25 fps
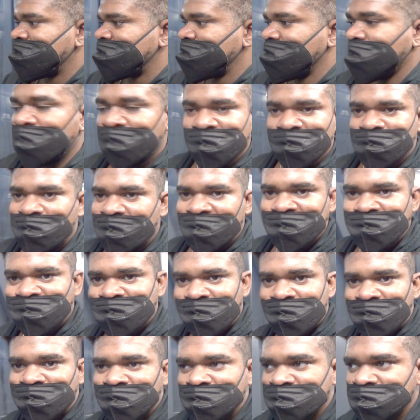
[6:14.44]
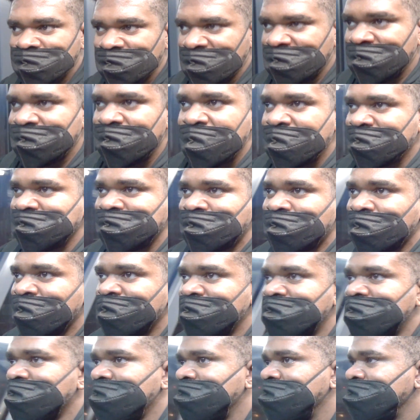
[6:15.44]
none of my travels, man. That's
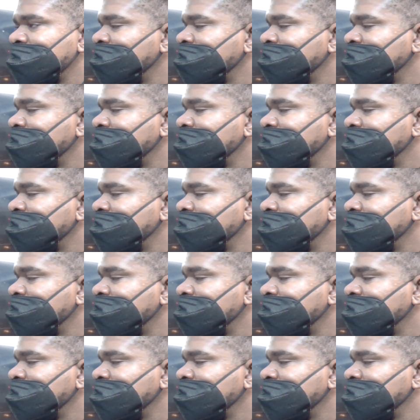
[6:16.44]
crazy.